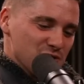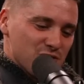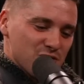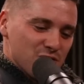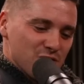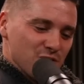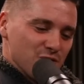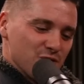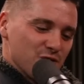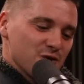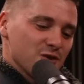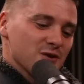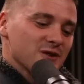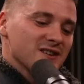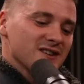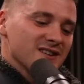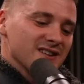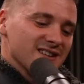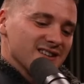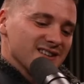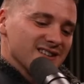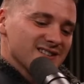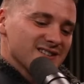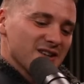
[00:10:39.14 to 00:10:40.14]
truth.
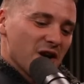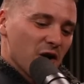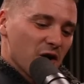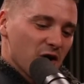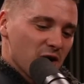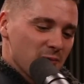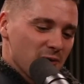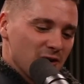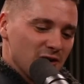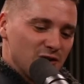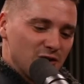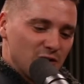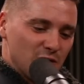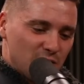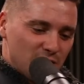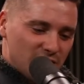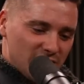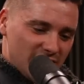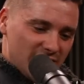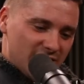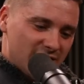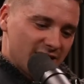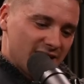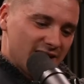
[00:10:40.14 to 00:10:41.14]
Talking about
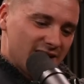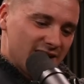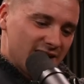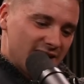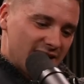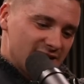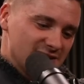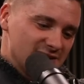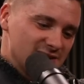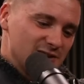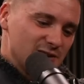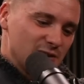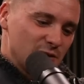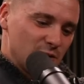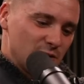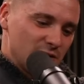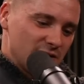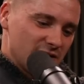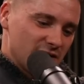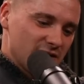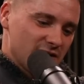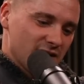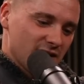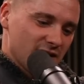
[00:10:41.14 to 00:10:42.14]
doing the thing isn't
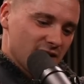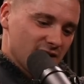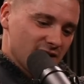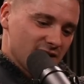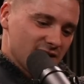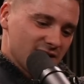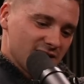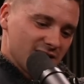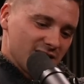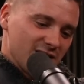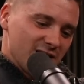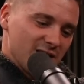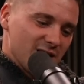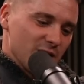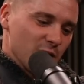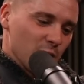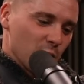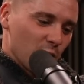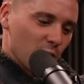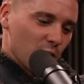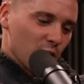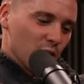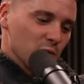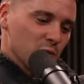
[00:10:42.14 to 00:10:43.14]
doing the thing. The
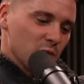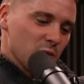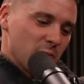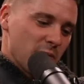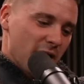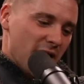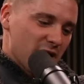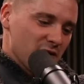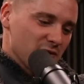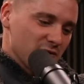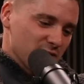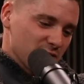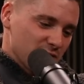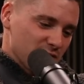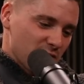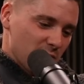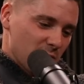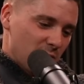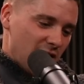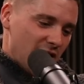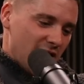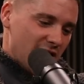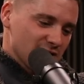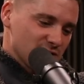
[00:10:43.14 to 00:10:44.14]
world would benefit from
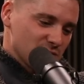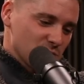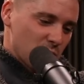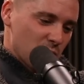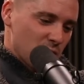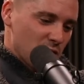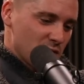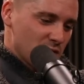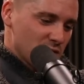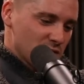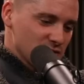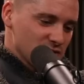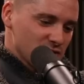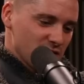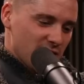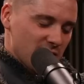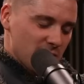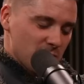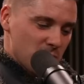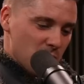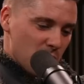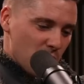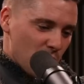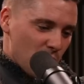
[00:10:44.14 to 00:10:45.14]
less words
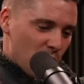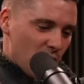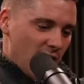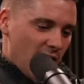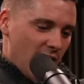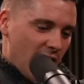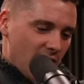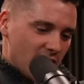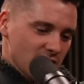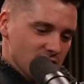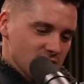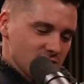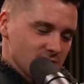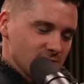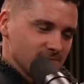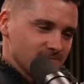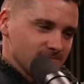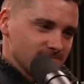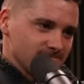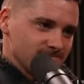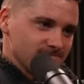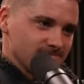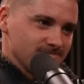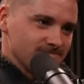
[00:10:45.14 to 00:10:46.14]
and more action.